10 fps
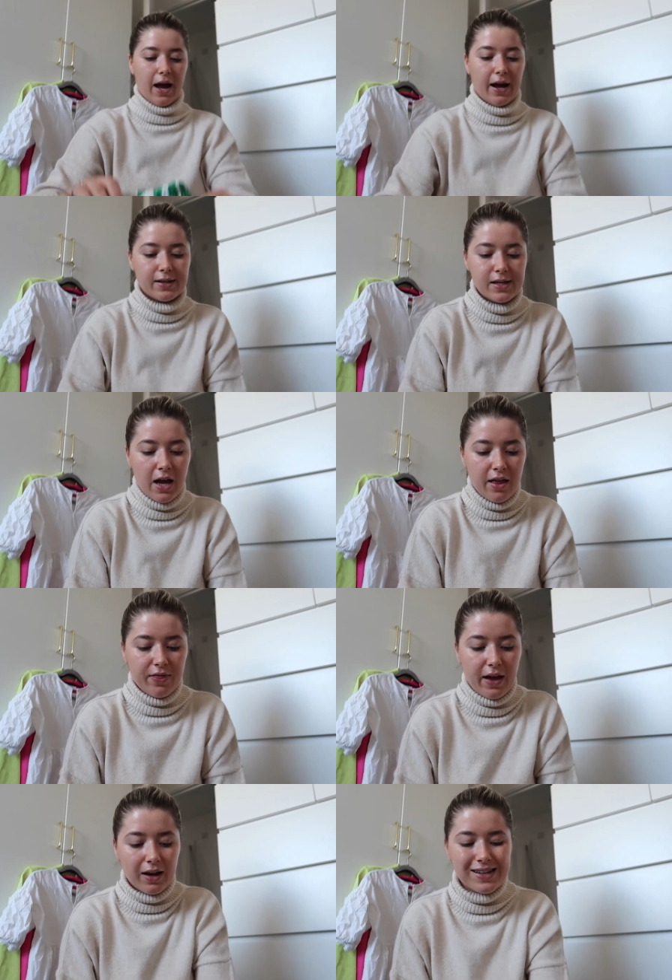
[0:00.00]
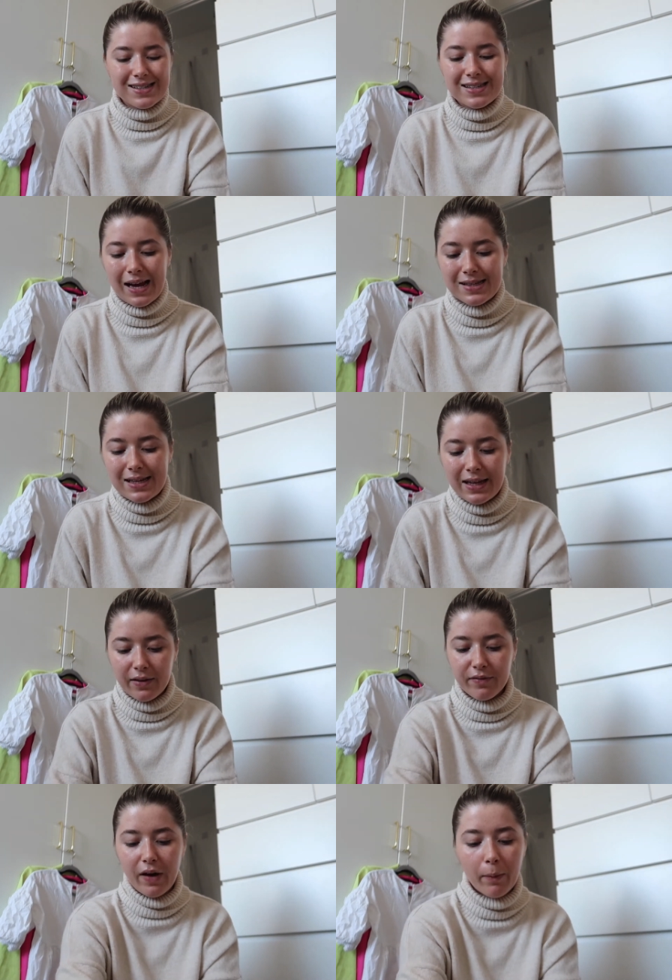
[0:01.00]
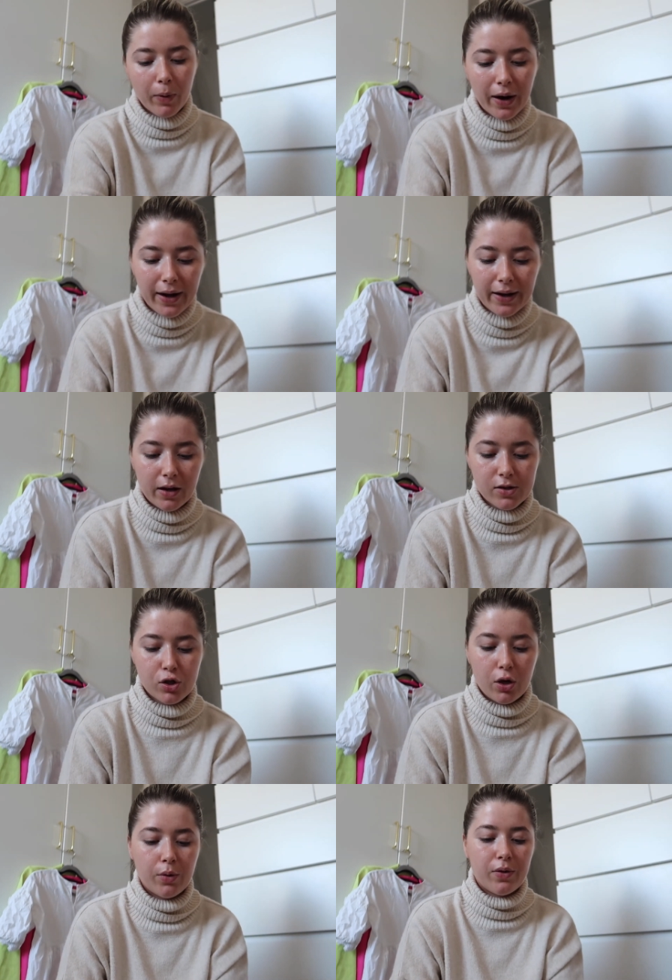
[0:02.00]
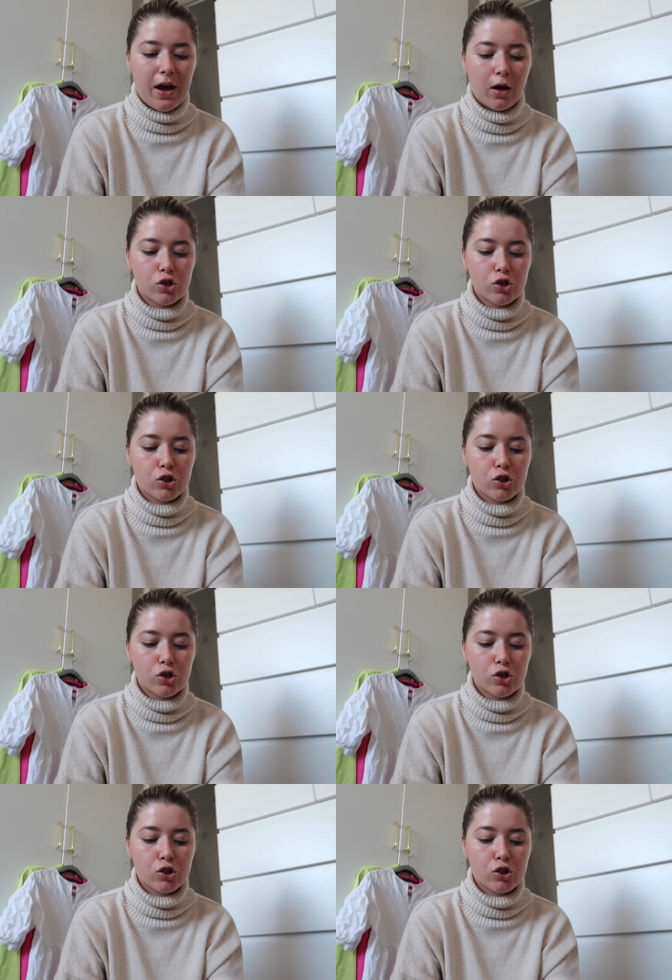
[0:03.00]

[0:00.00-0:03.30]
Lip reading: and They're like a satiny fabric, so they are